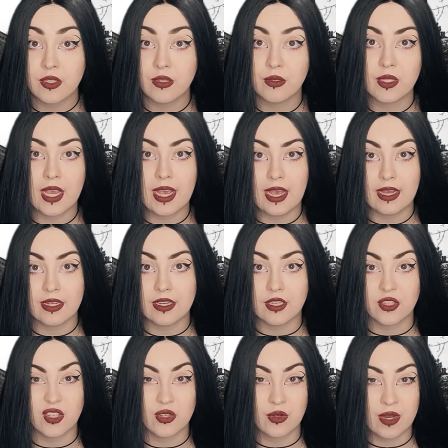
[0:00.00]
who's had a
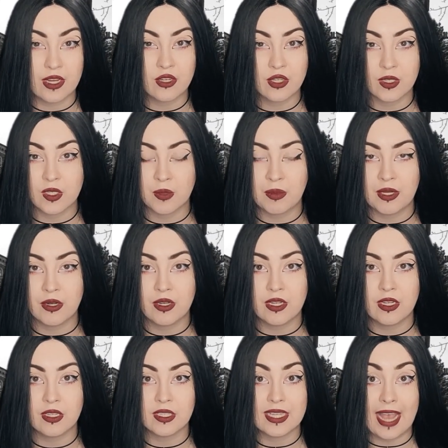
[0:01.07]
strange
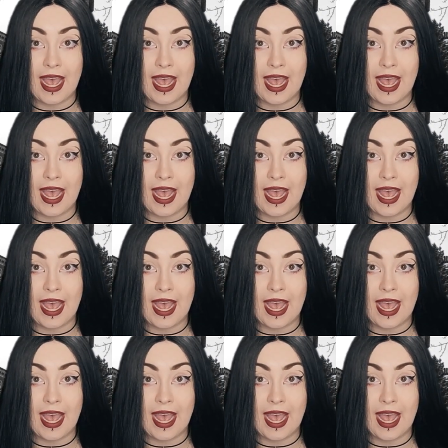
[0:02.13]
experience